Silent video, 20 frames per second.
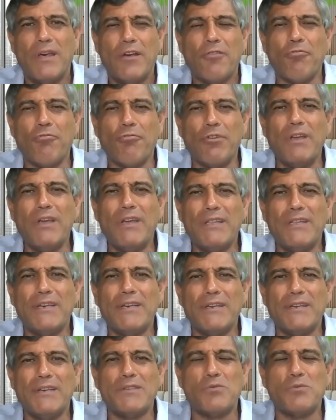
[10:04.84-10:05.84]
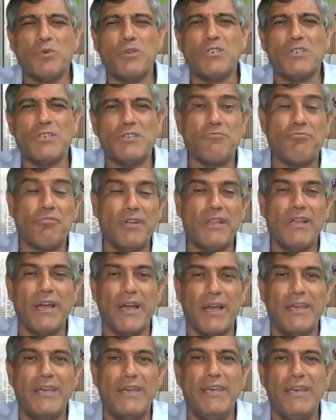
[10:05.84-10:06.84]
read is, which is really a
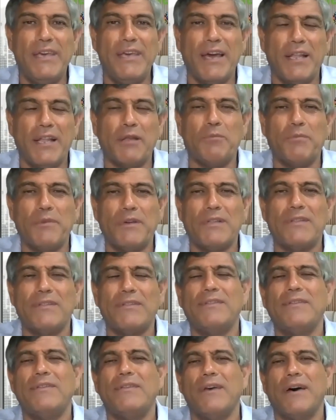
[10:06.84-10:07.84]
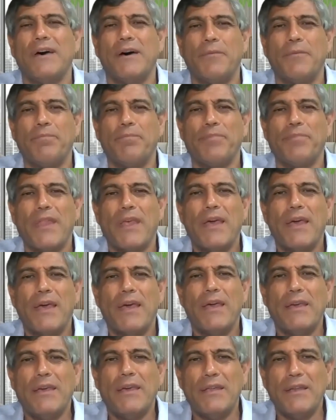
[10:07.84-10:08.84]
key element
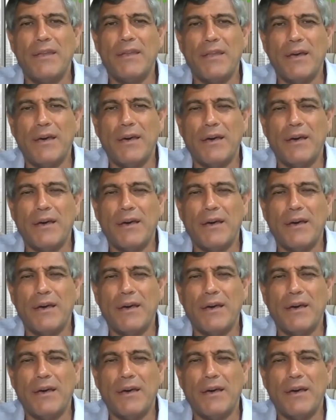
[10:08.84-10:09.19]
in